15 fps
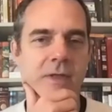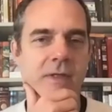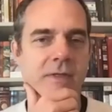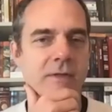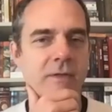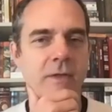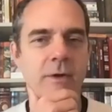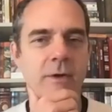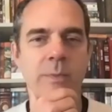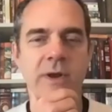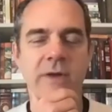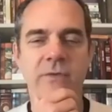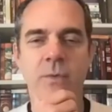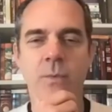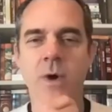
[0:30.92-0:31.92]
it's a little
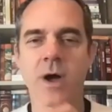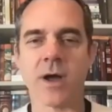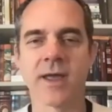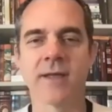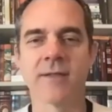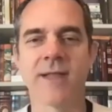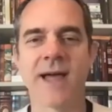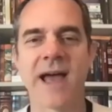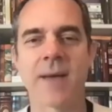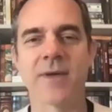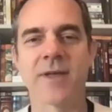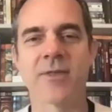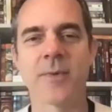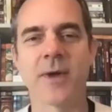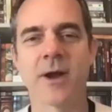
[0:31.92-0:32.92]
bit of a walking lab
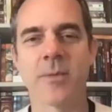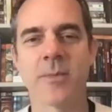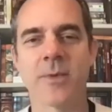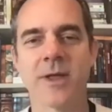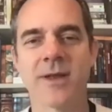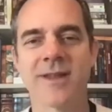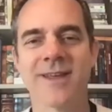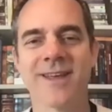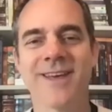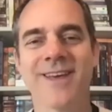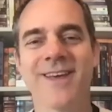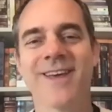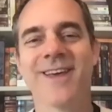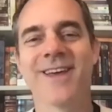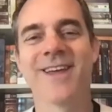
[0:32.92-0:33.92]
experiment.
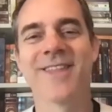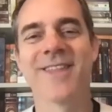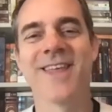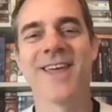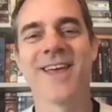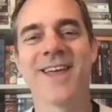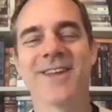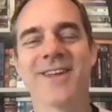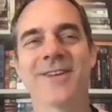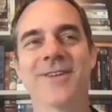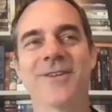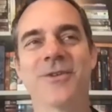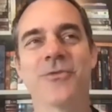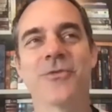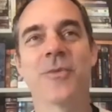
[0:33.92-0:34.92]
And
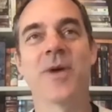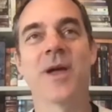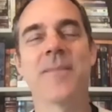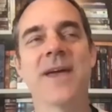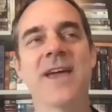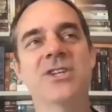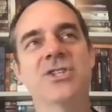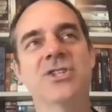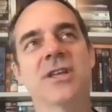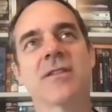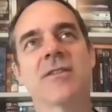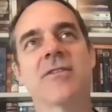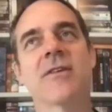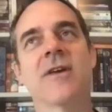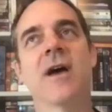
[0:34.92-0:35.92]
then for my
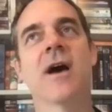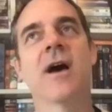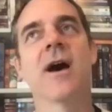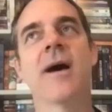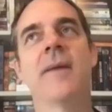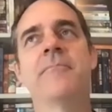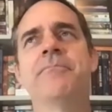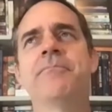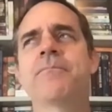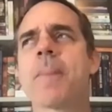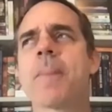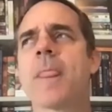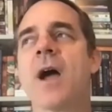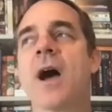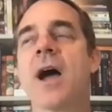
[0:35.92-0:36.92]
patients,
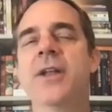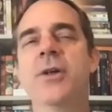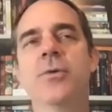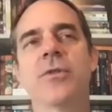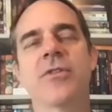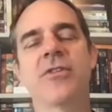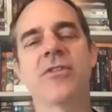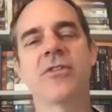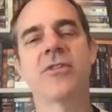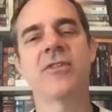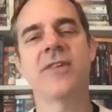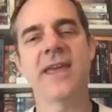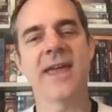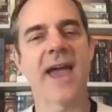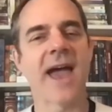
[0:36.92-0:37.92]
I don't
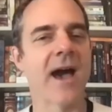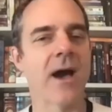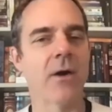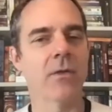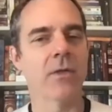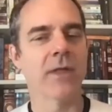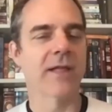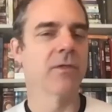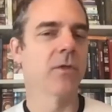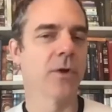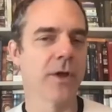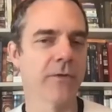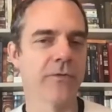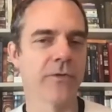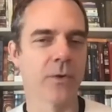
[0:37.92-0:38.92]
seek out like
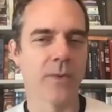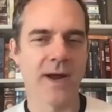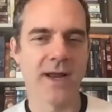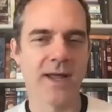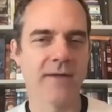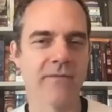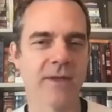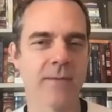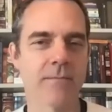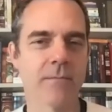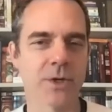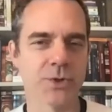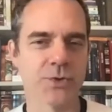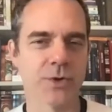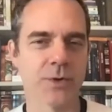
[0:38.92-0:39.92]
looking for a way to give them
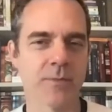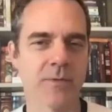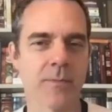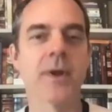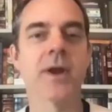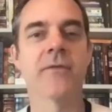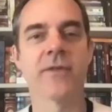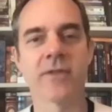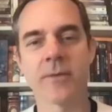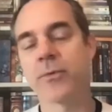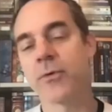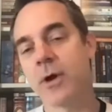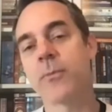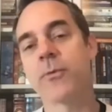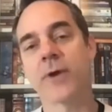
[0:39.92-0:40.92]
mushrooms, but if it's
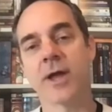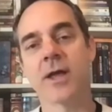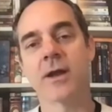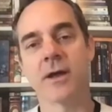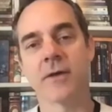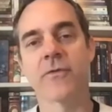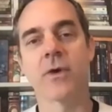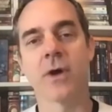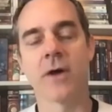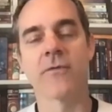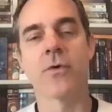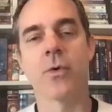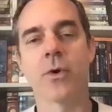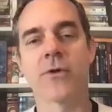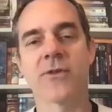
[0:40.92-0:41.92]
appropriate, of
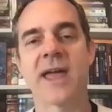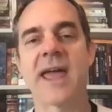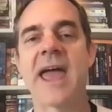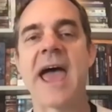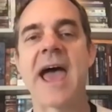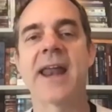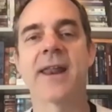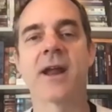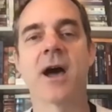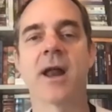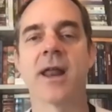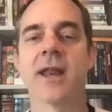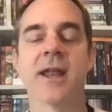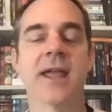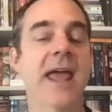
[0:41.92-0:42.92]
course I add it on.
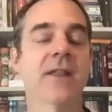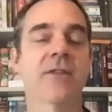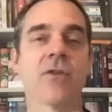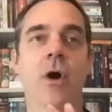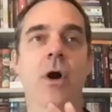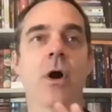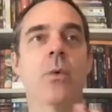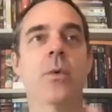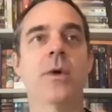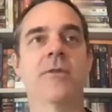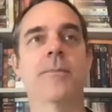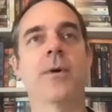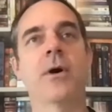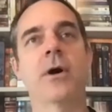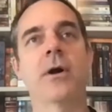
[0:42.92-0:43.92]
And again, it's always
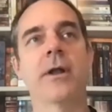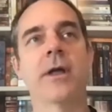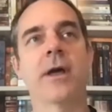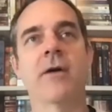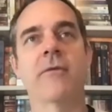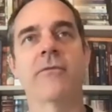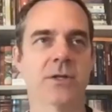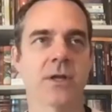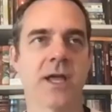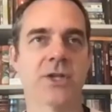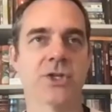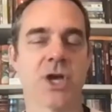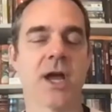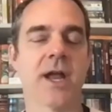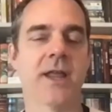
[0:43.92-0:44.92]
part of a
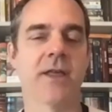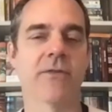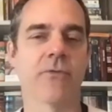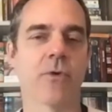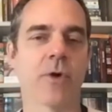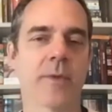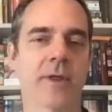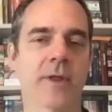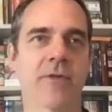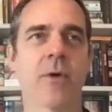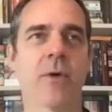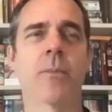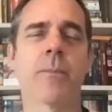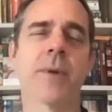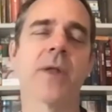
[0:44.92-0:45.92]
Chinese formula. So,
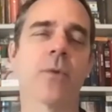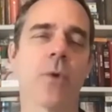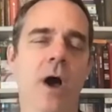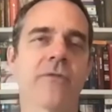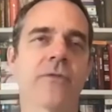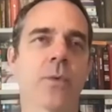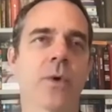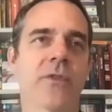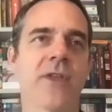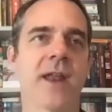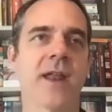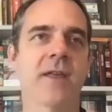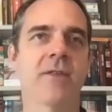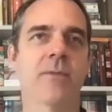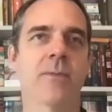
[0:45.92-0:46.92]
but often what that
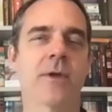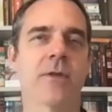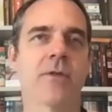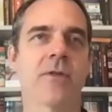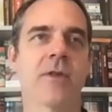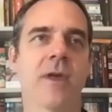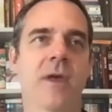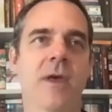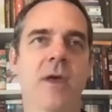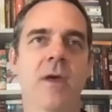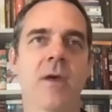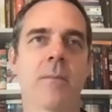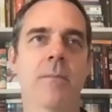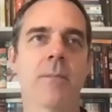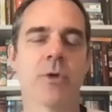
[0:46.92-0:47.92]
is, because
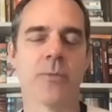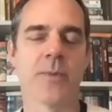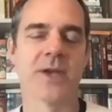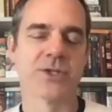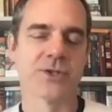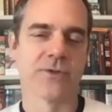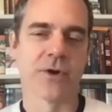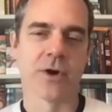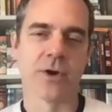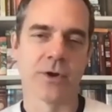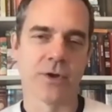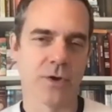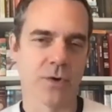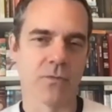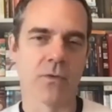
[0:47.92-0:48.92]
most patients aren't going to
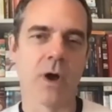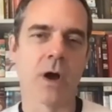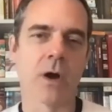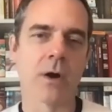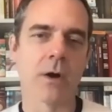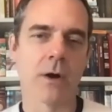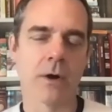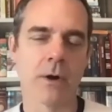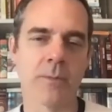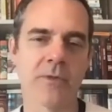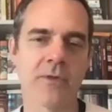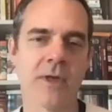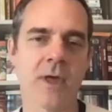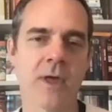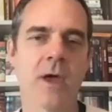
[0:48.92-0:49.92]
cook raw
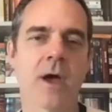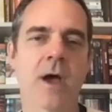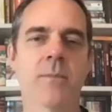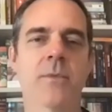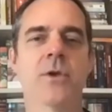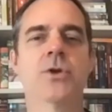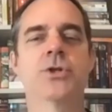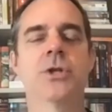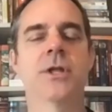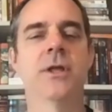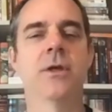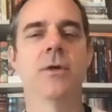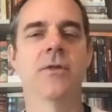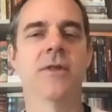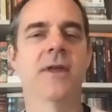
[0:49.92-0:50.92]
herbs, I'm usually
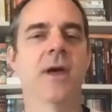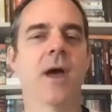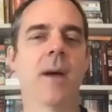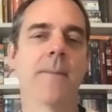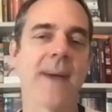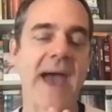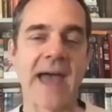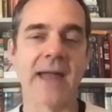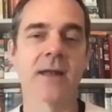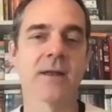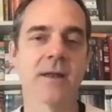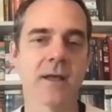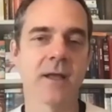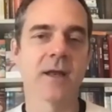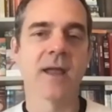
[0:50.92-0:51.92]
using a
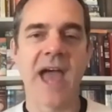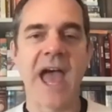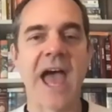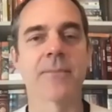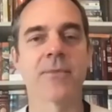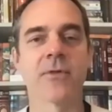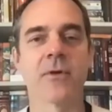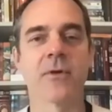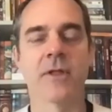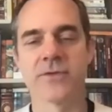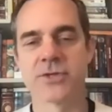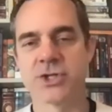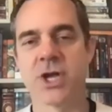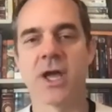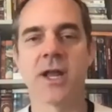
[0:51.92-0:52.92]
patented capsule of
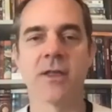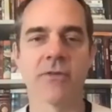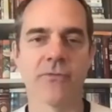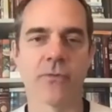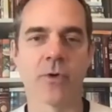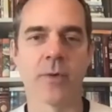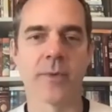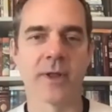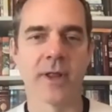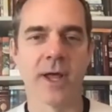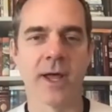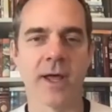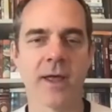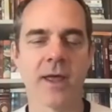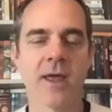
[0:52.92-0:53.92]
Chinese
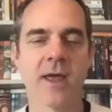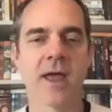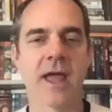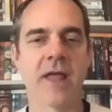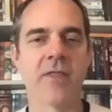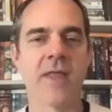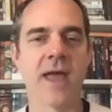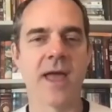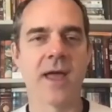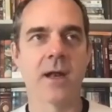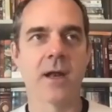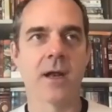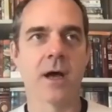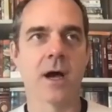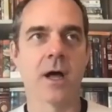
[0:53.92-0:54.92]
formula, and
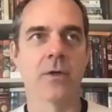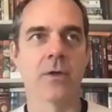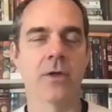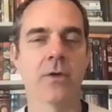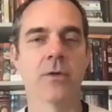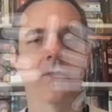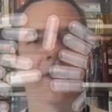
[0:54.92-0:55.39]
then I'll use